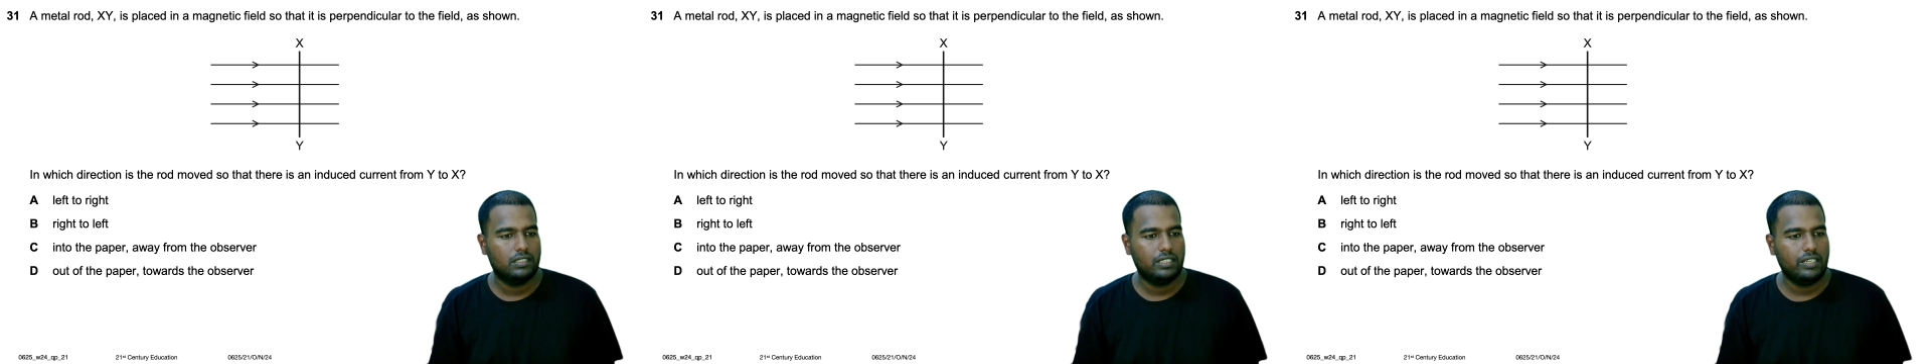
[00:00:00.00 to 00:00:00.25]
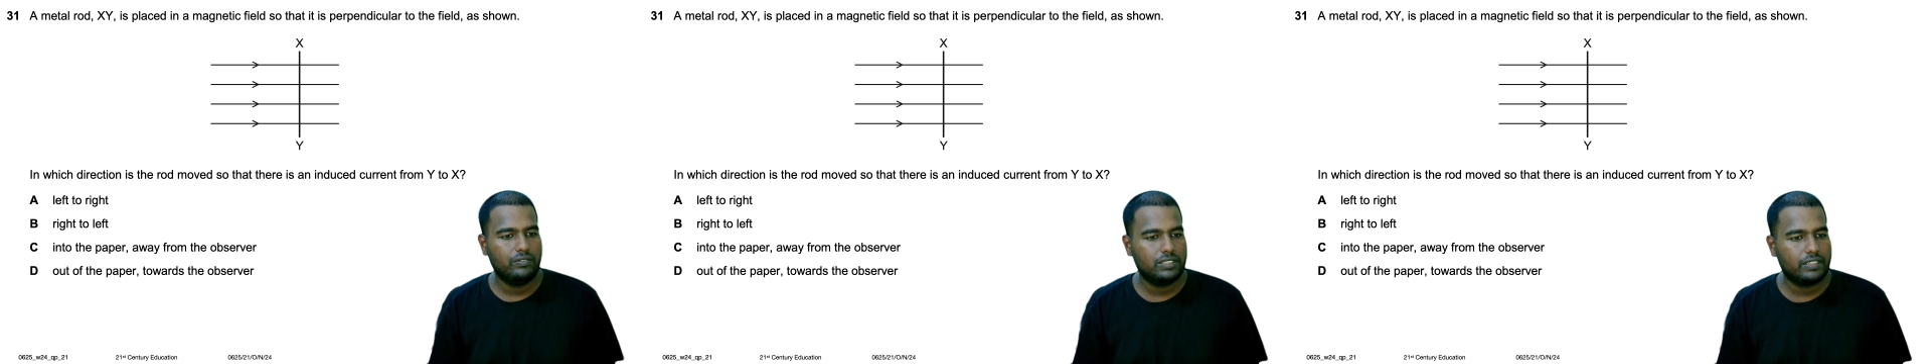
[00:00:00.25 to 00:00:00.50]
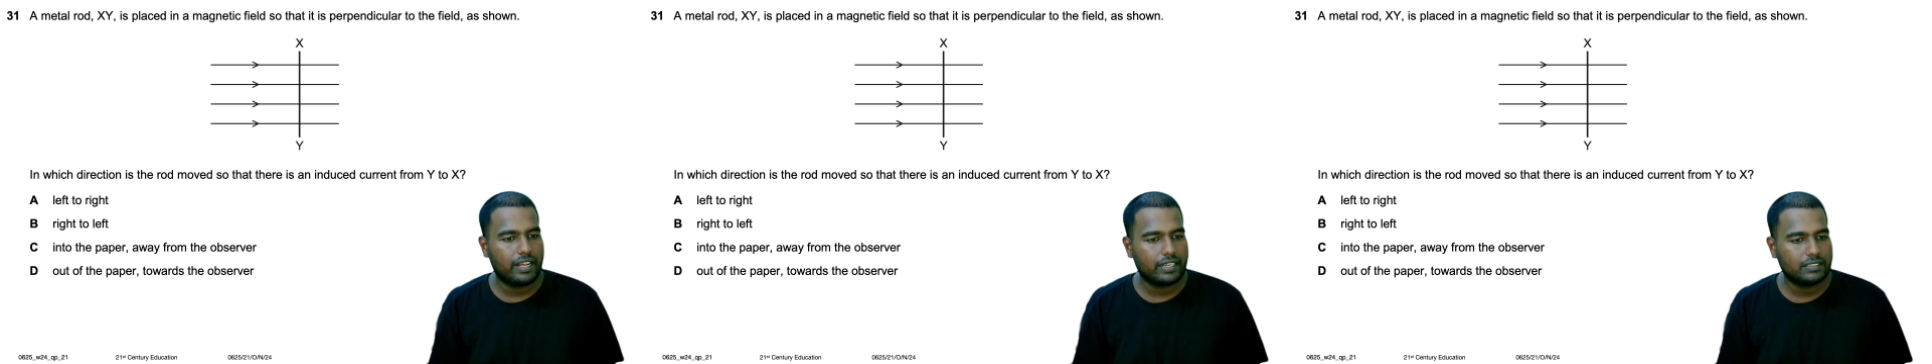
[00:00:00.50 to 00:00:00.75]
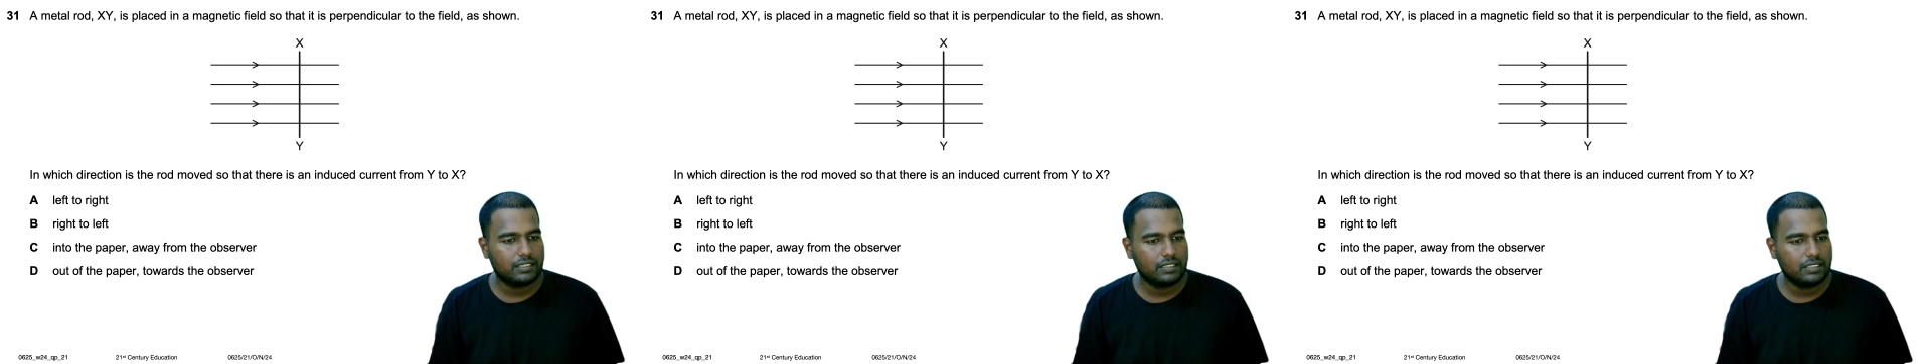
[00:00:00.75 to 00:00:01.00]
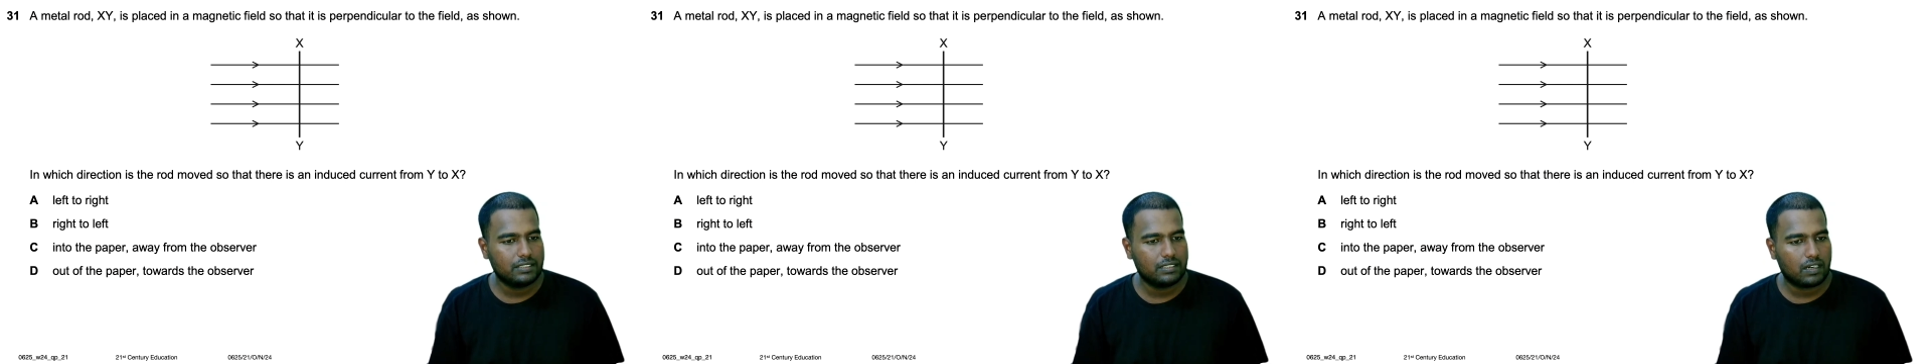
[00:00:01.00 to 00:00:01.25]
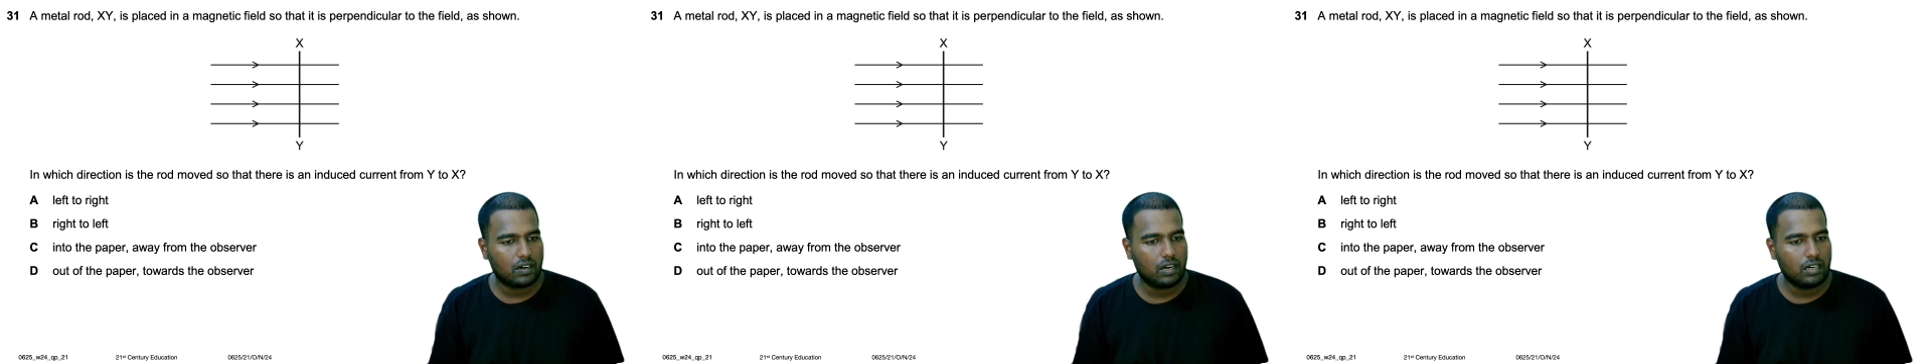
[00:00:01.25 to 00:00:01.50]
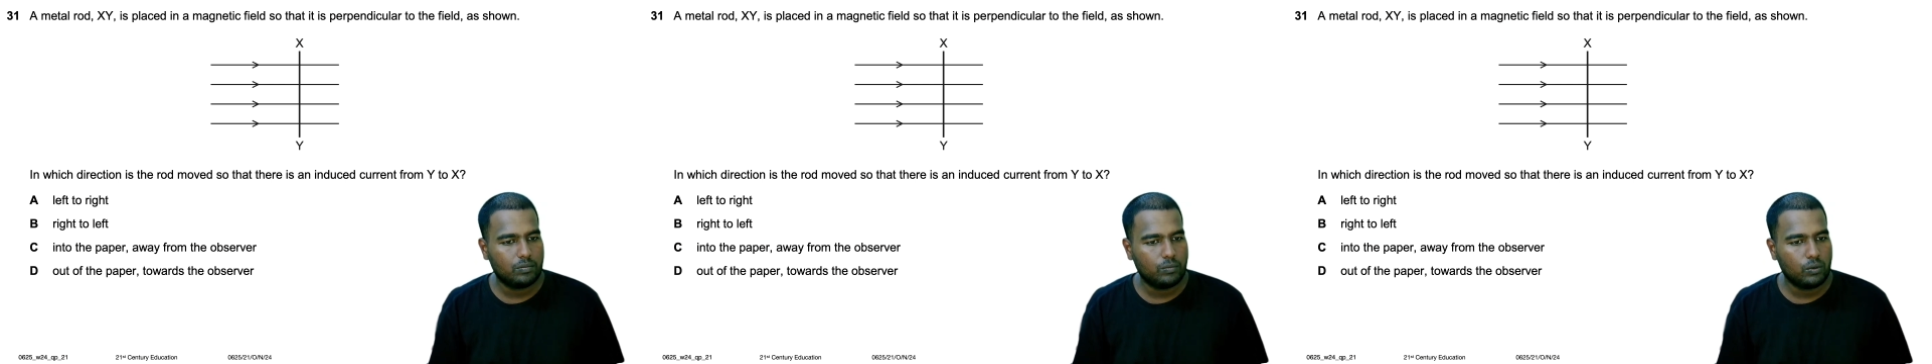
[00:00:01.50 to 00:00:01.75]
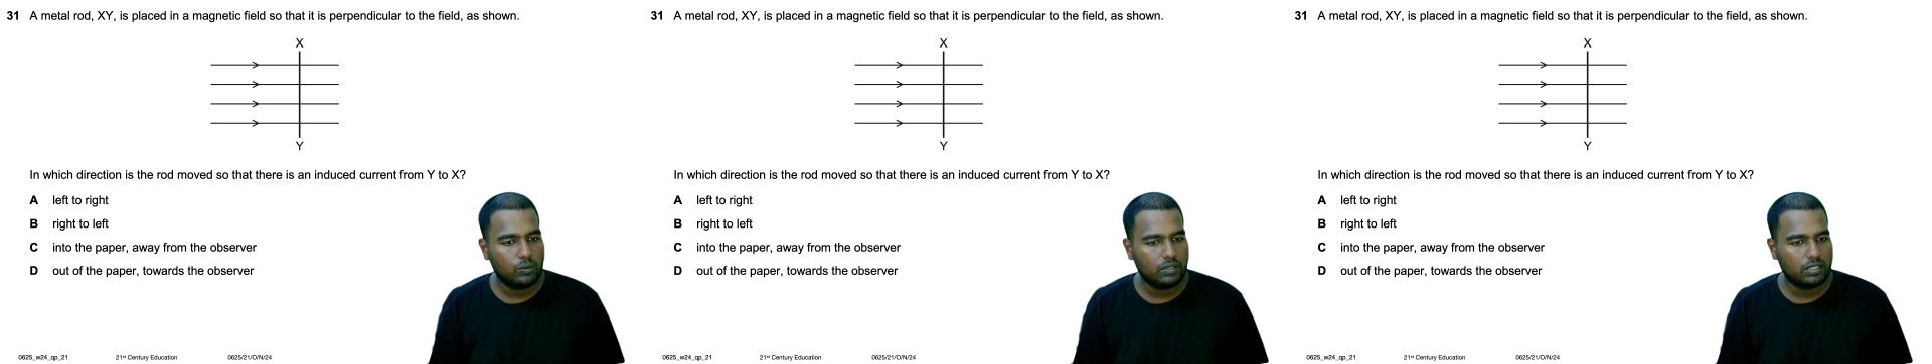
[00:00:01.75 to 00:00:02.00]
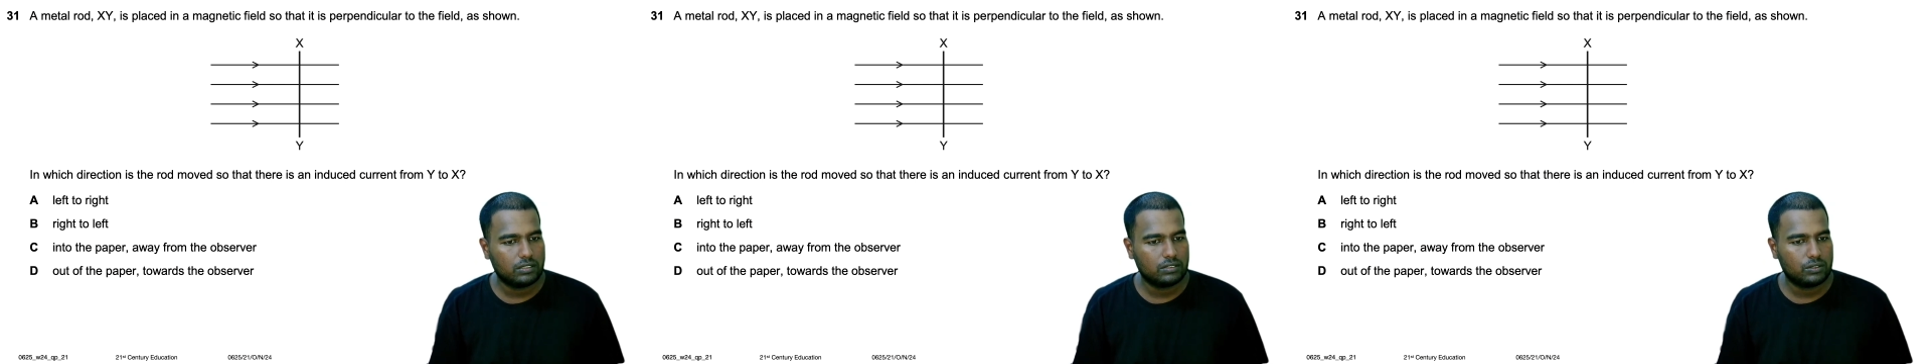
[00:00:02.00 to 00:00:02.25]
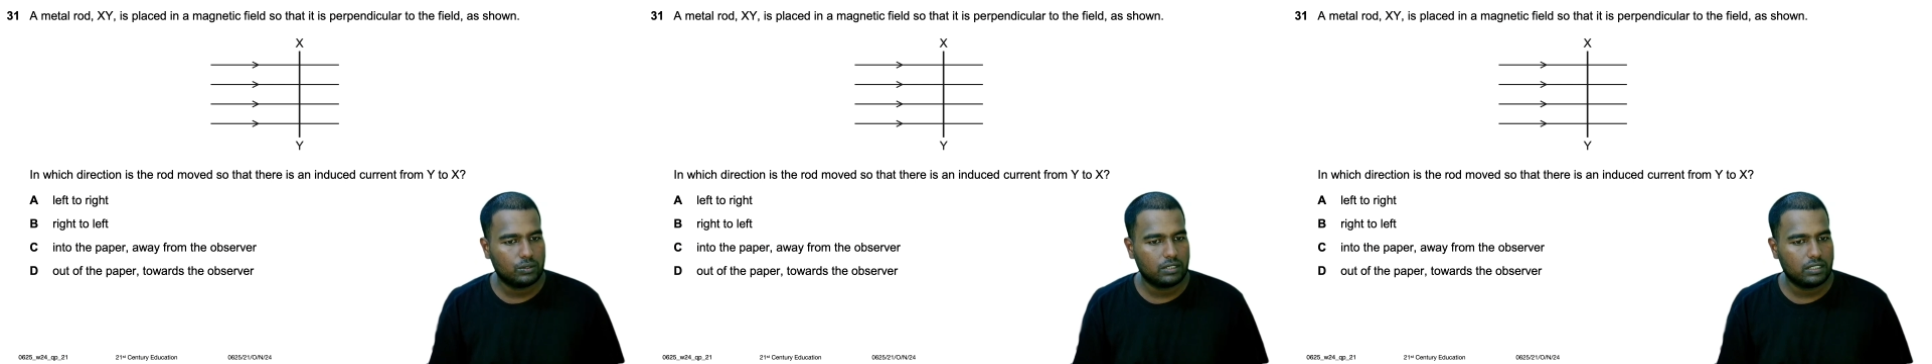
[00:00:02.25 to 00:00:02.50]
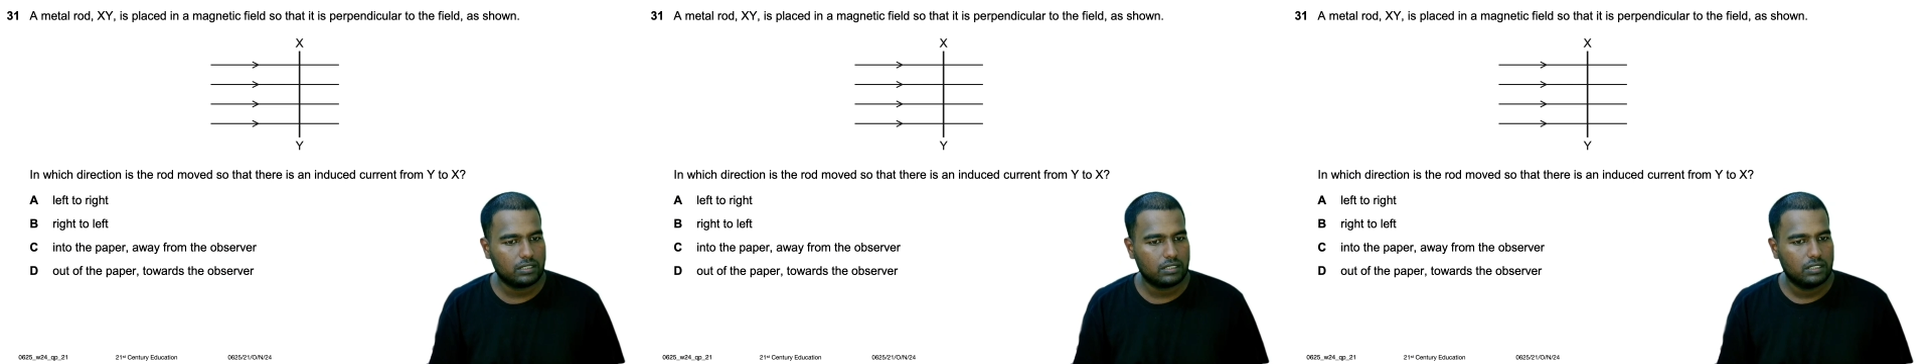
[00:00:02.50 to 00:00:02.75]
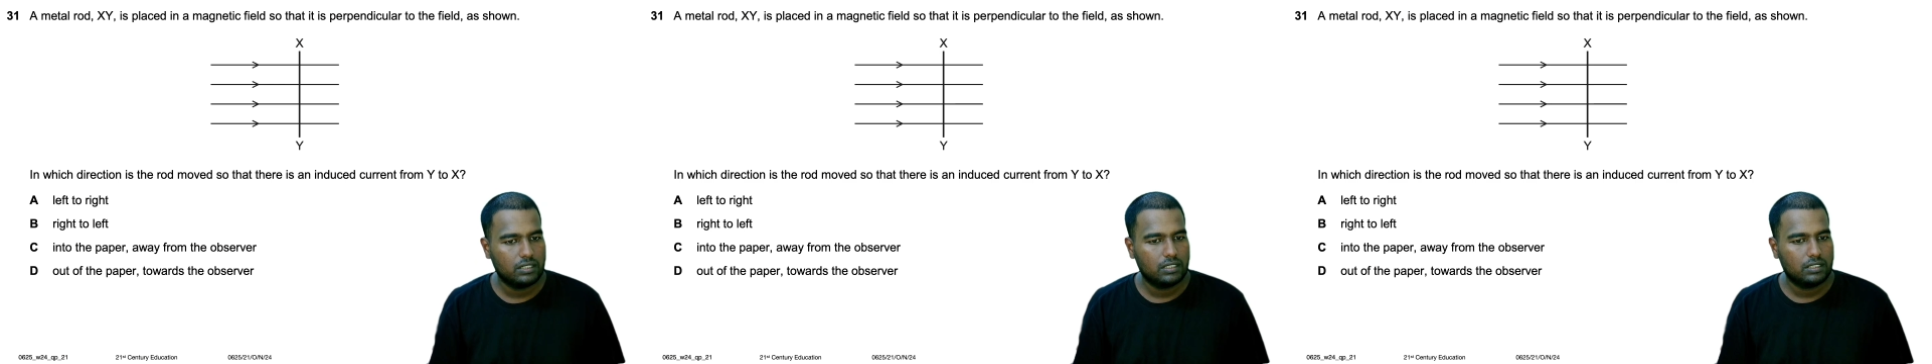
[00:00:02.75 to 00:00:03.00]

In which direction is the rod moved so that